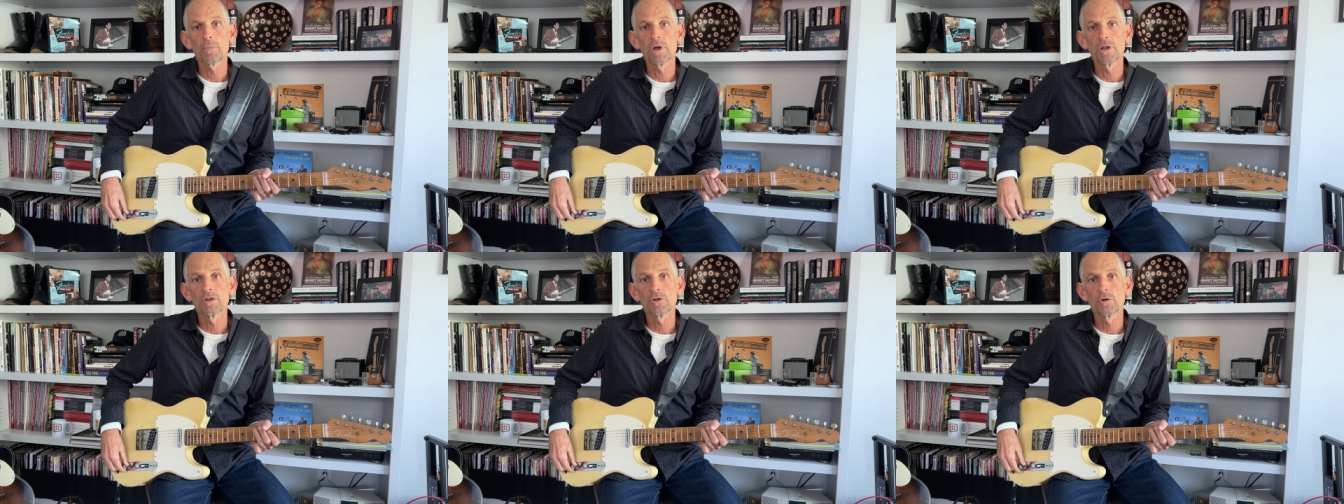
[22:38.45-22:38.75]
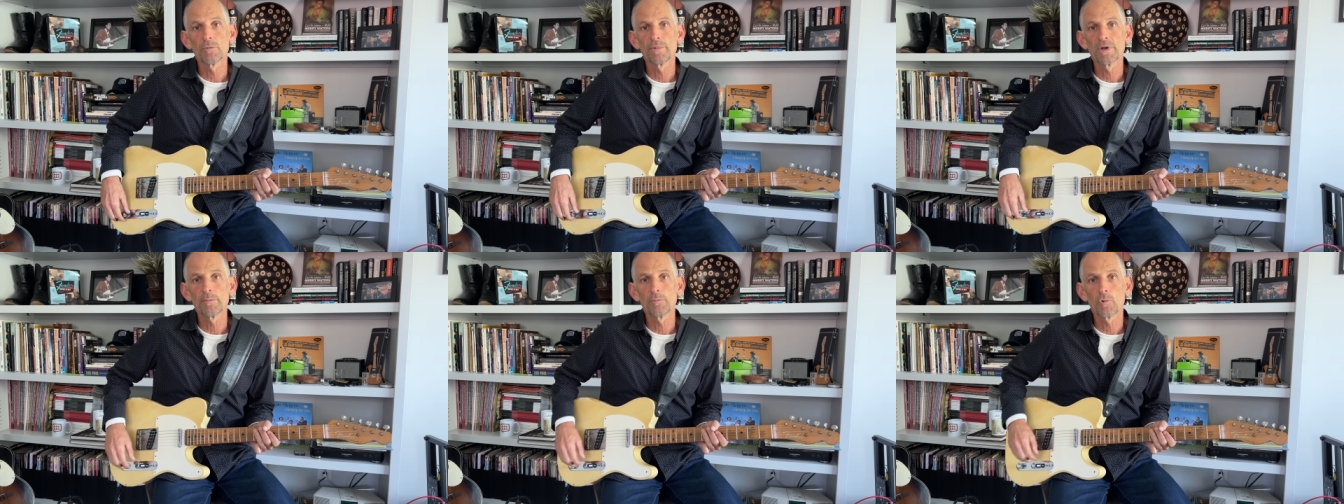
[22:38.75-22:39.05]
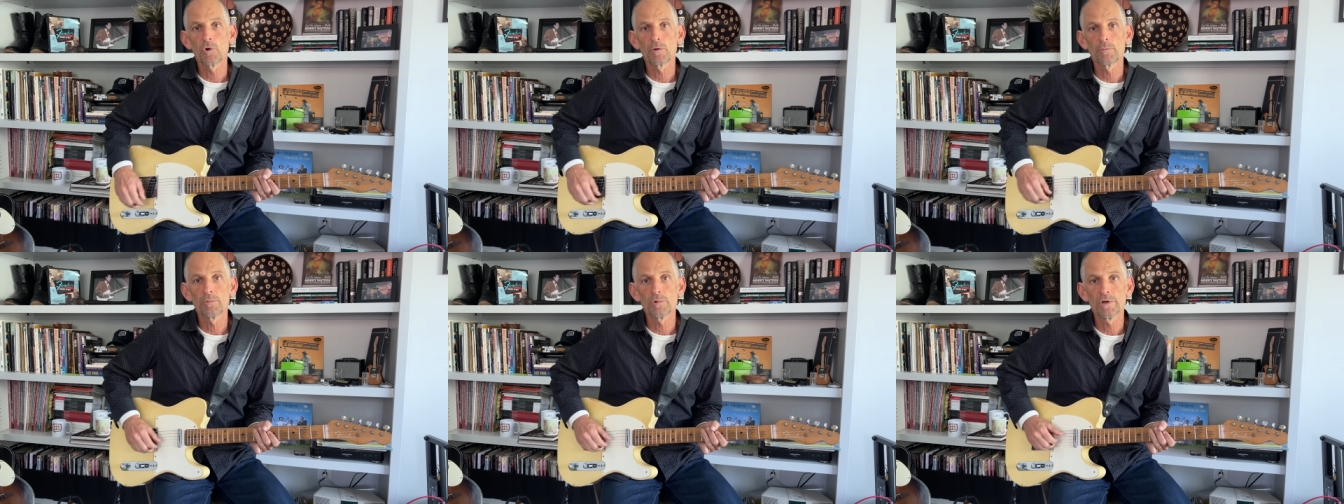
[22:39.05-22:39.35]
a little bit
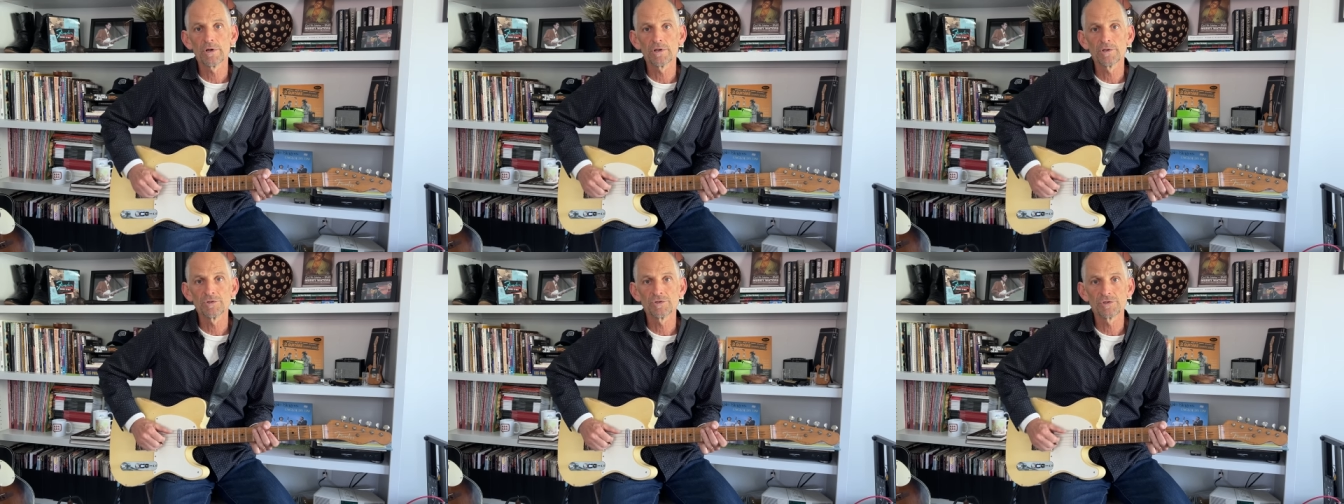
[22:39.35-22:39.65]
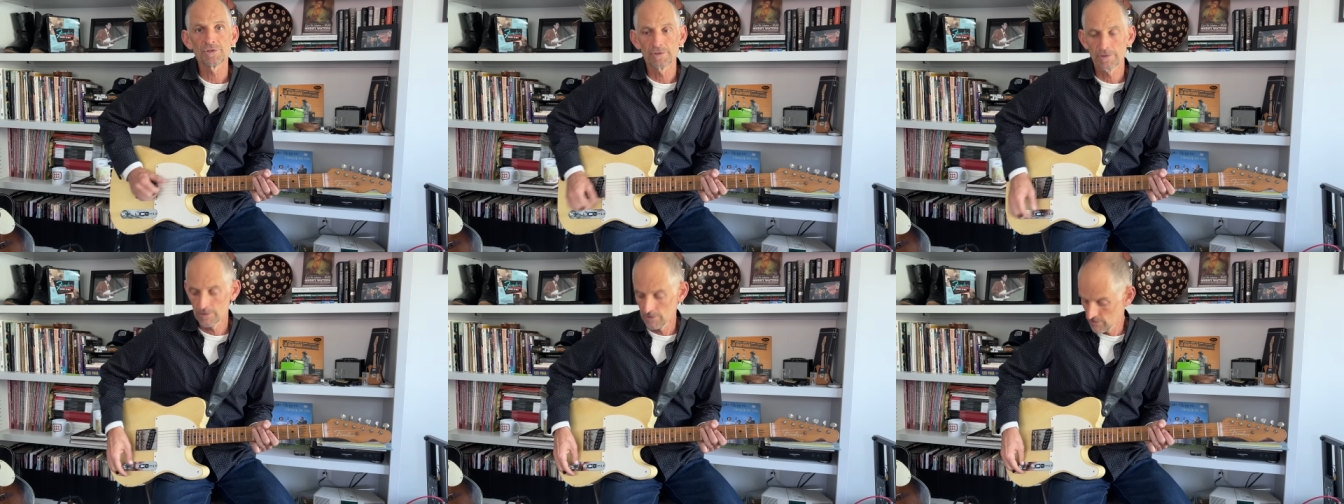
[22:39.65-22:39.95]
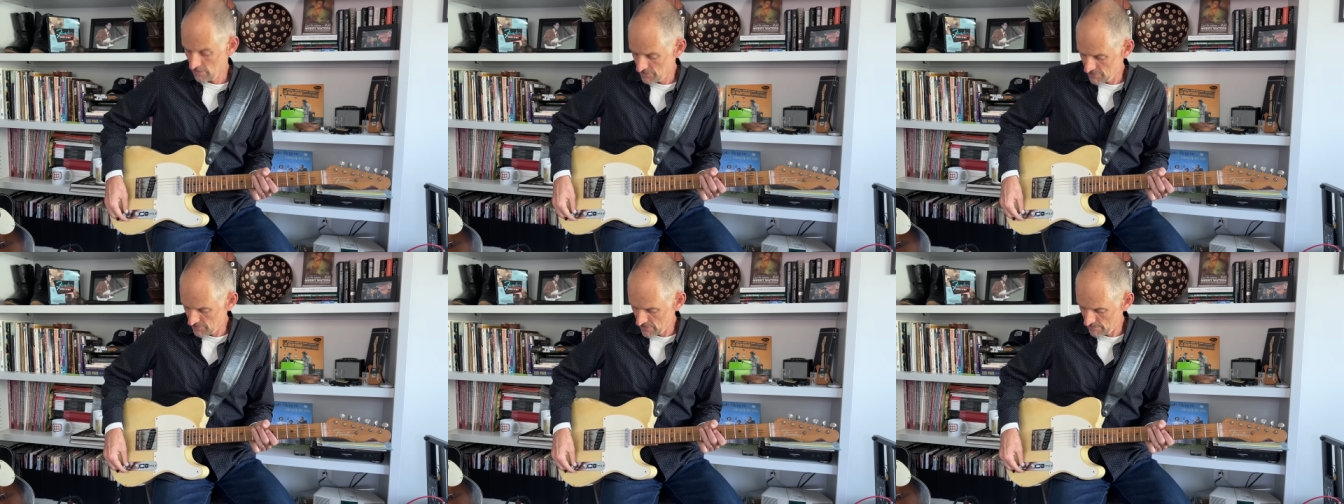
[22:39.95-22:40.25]
more bridge, you
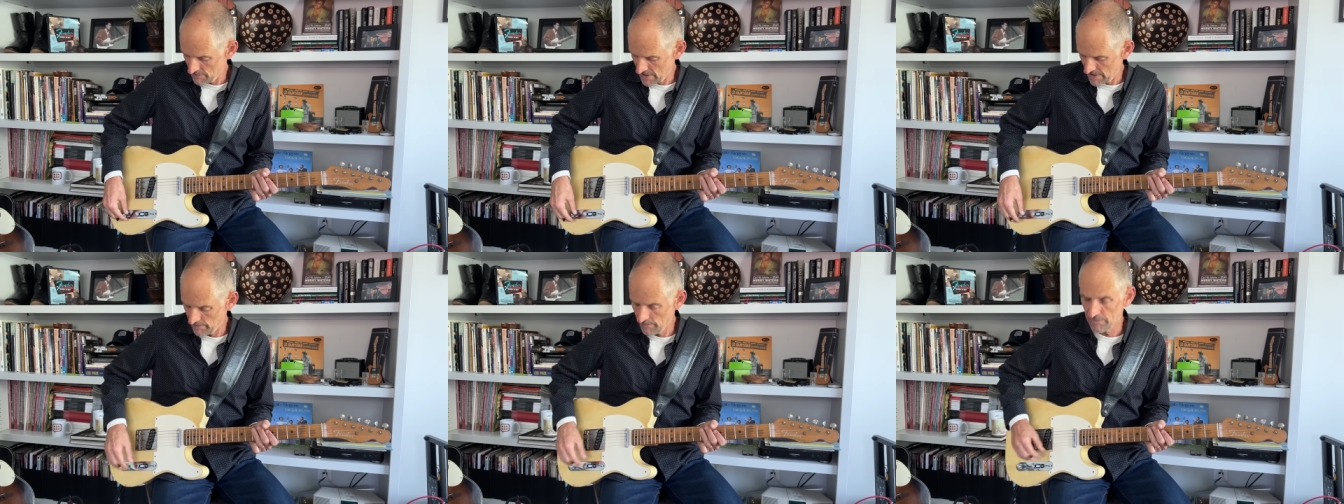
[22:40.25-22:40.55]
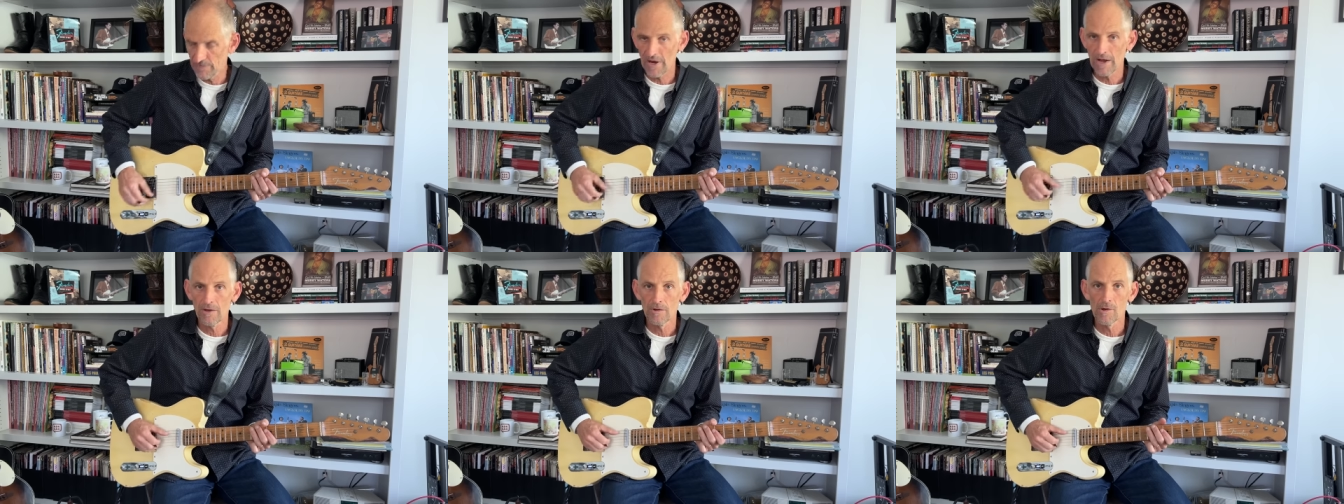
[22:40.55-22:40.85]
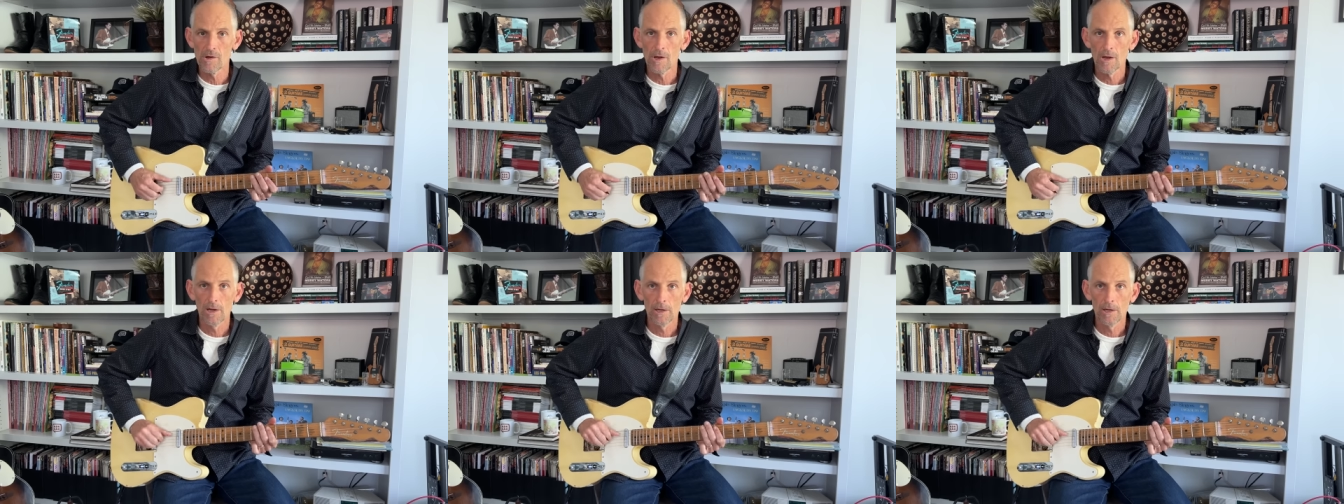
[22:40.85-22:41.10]
know, so I might dial.